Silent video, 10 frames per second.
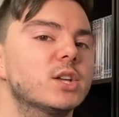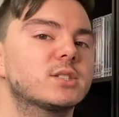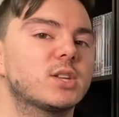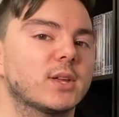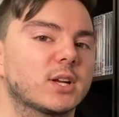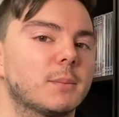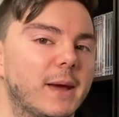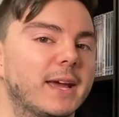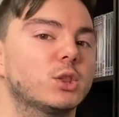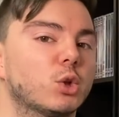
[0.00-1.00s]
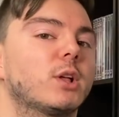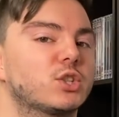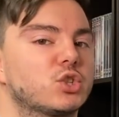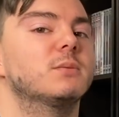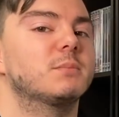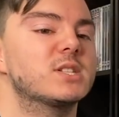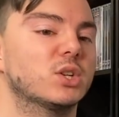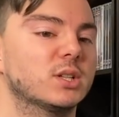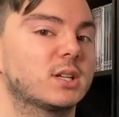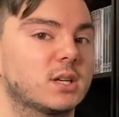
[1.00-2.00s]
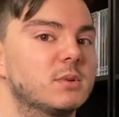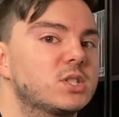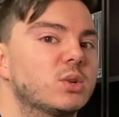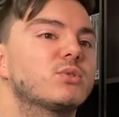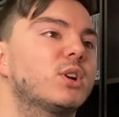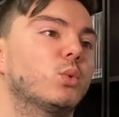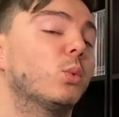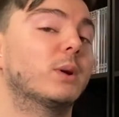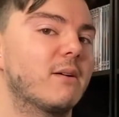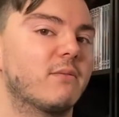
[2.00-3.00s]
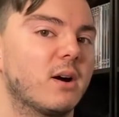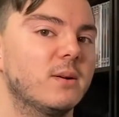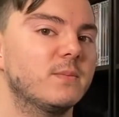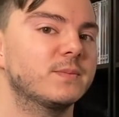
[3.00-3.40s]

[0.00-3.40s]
So they're gonna make it look like John B's gonna commit suicide or whatever.